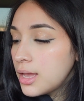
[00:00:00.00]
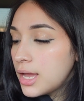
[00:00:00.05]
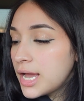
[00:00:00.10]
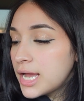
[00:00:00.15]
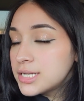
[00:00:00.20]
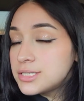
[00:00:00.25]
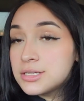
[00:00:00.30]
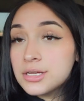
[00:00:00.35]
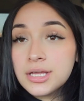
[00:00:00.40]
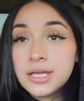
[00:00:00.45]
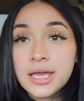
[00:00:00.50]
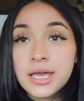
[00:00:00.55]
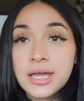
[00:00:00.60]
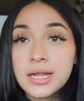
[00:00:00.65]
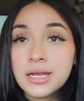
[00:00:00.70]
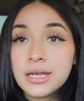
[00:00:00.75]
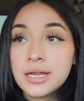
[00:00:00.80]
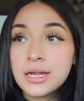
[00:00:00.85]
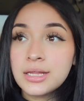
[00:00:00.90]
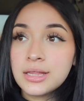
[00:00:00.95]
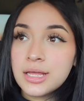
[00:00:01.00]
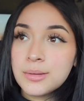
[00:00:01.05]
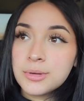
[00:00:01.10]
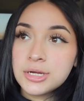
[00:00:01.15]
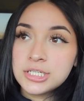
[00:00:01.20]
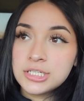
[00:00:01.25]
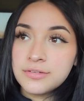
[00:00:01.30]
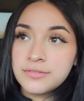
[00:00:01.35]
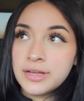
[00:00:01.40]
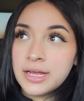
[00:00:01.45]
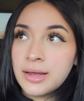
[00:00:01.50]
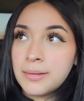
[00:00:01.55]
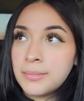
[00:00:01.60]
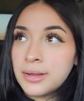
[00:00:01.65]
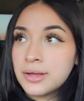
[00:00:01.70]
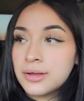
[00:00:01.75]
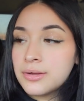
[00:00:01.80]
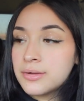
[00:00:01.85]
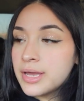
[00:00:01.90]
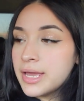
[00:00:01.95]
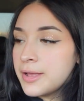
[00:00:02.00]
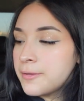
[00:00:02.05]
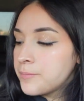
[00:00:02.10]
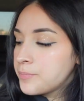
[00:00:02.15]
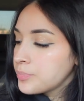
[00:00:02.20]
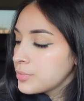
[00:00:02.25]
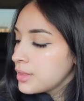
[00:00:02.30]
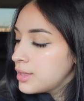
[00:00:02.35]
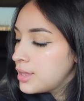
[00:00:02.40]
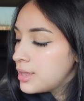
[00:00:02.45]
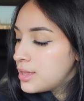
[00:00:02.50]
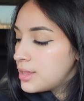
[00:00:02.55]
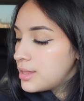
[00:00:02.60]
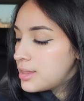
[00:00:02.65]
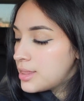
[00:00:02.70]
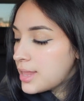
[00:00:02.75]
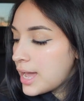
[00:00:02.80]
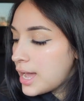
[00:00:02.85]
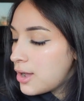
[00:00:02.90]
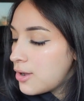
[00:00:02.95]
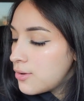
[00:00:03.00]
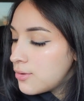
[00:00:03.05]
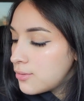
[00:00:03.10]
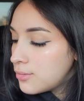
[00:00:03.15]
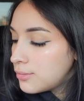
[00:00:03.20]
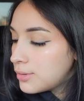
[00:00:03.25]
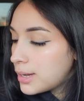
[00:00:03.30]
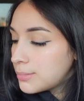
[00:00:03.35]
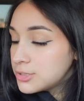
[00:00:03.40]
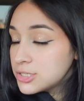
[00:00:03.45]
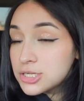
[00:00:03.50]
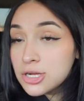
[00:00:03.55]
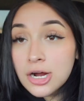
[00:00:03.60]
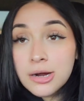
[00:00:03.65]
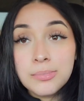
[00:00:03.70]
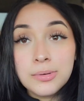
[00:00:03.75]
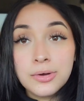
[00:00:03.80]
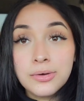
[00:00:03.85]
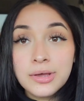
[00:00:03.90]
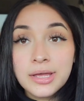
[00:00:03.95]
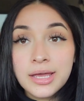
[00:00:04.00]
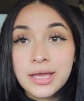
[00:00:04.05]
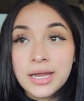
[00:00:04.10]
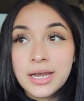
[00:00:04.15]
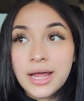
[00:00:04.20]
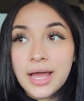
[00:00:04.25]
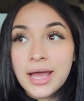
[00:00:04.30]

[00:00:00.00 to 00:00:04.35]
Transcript: I took it, didn't think much of it. I'm like, okay, now I'm just heartbroken.